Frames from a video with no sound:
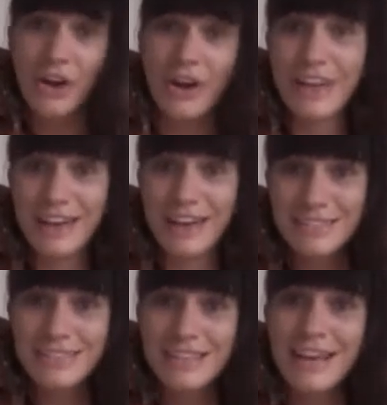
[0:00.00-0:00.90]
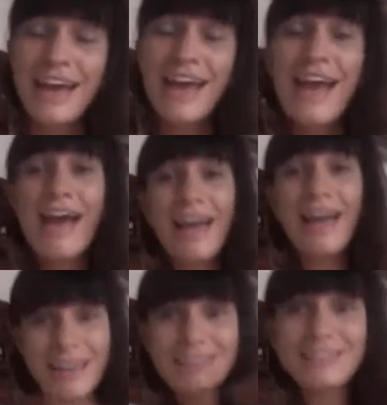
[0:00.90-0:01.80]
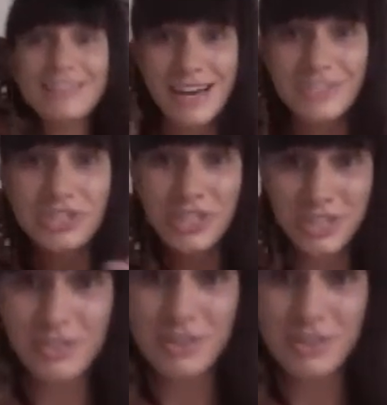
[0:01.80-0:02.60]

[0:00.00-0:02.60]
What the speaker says: goddess in the tantric sort